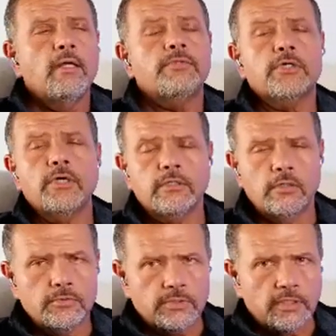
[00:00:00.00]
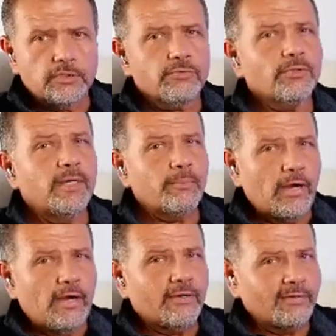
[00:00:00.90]
The good news is for the people
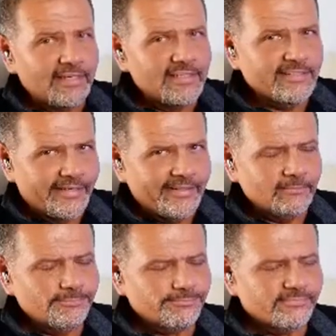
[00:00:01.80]
out there listening,